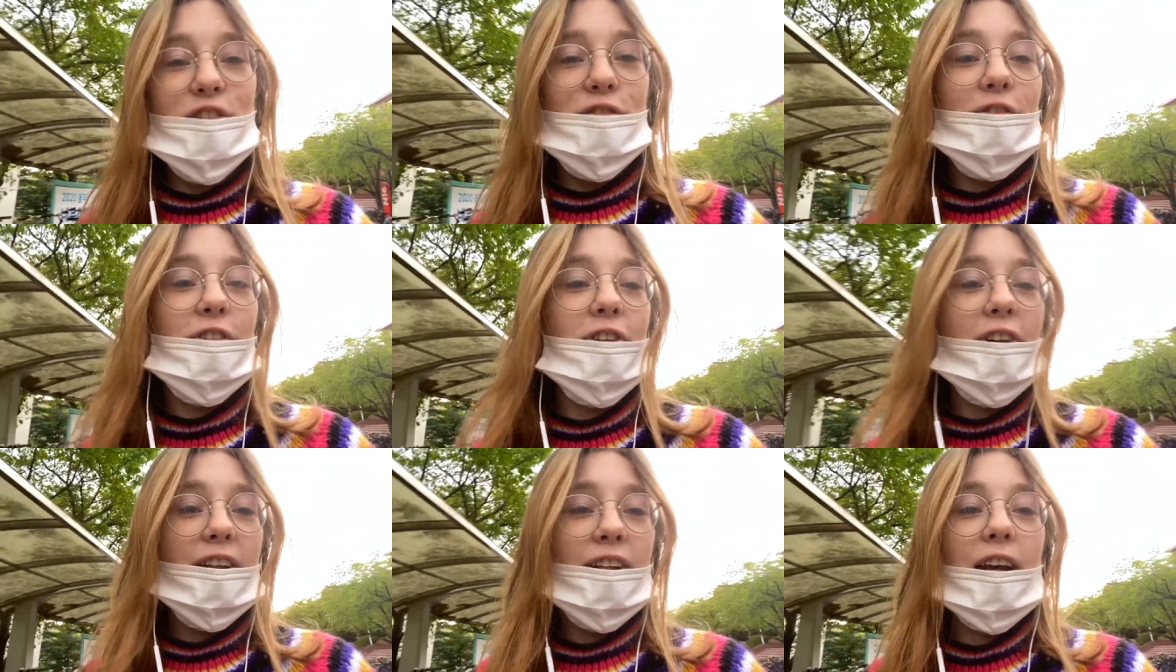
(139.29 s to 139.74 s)

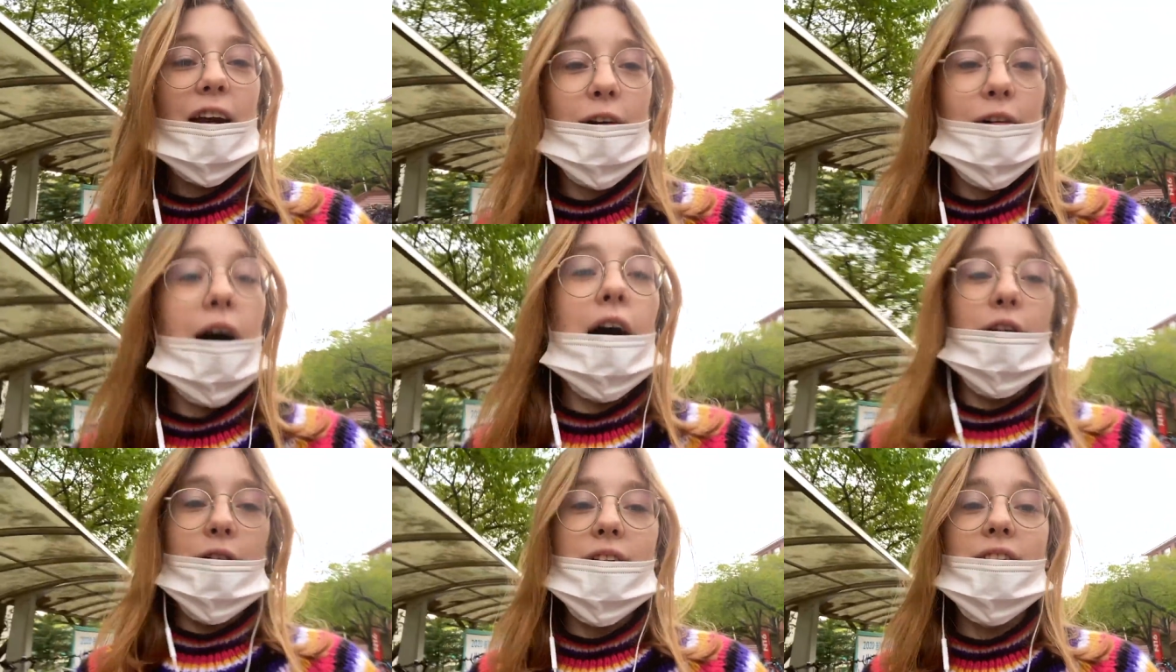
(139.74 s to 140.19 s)
for it, I,
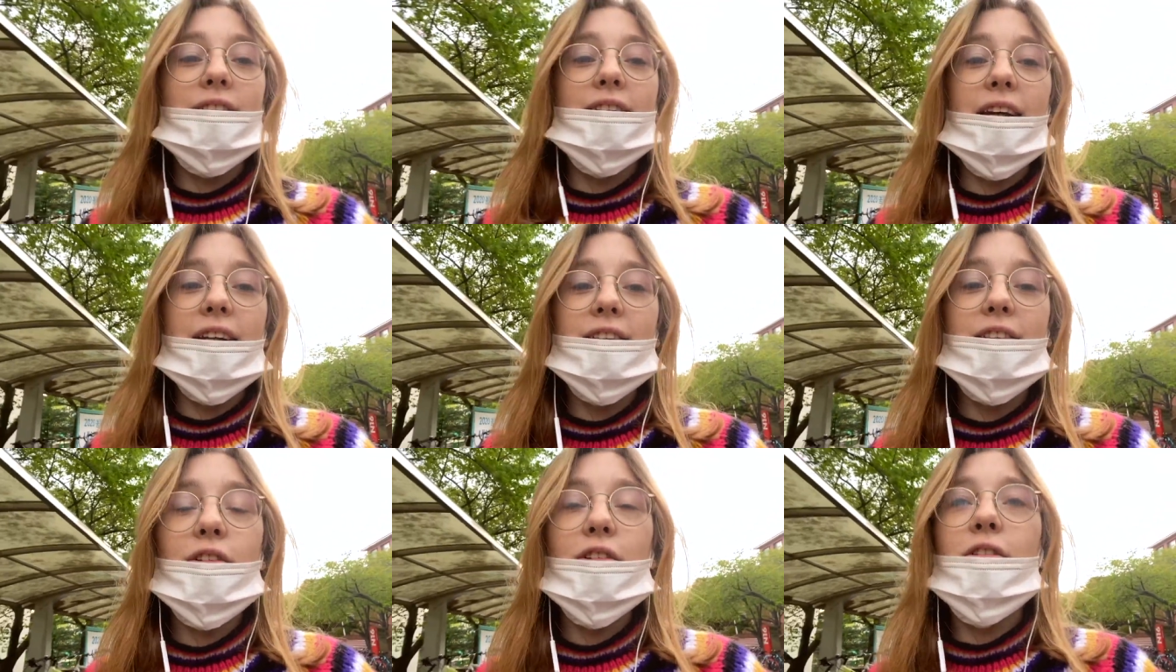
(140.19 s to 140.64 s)
I would say
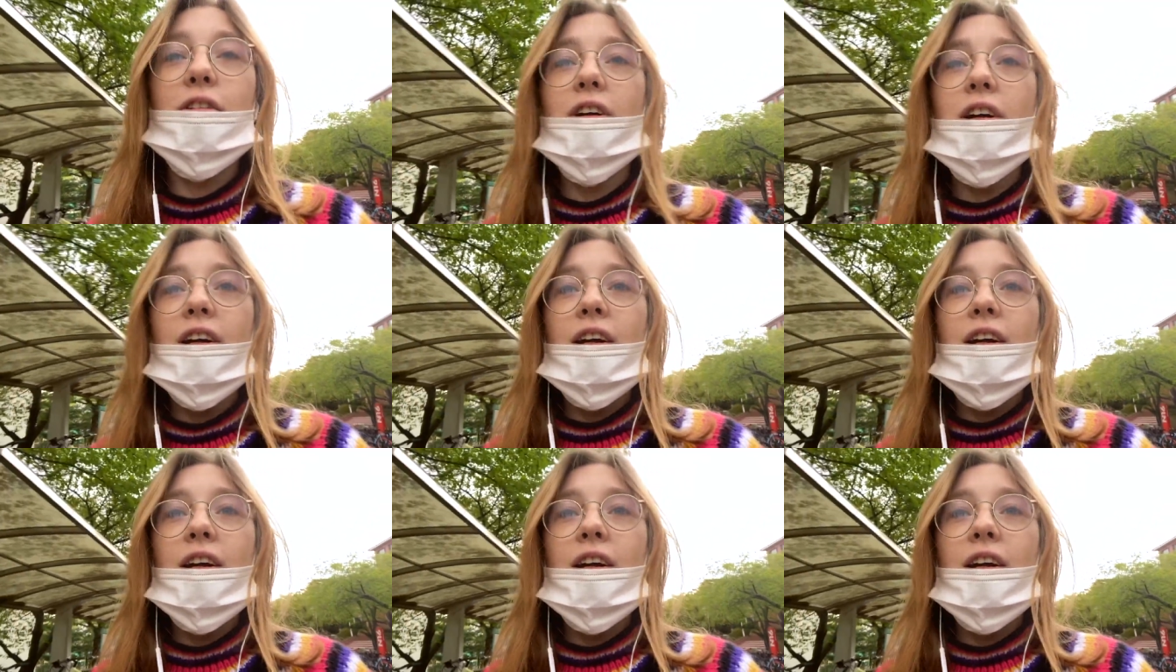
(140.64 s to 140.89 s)
so.